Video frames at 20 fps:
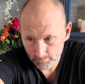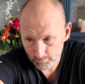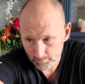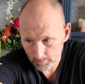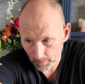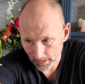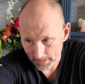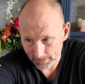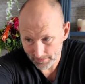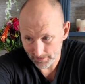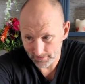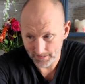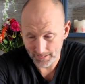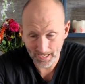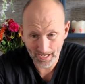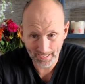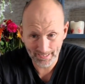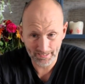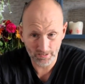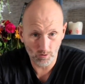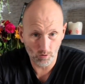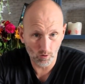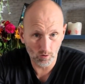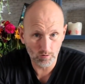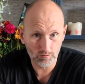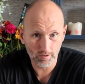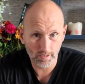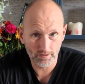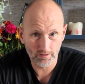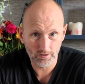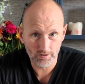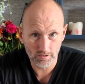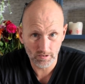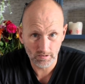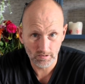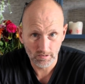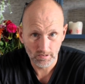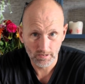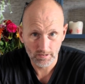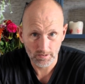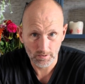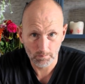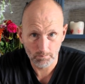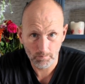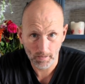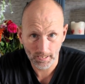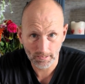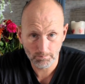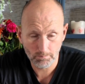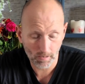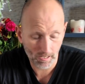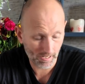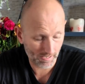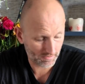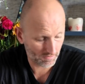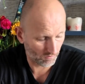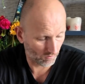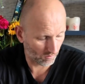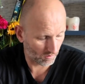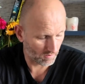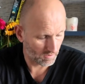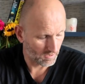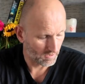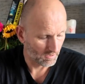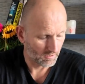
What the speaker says: by literally hanging it off either your backpack or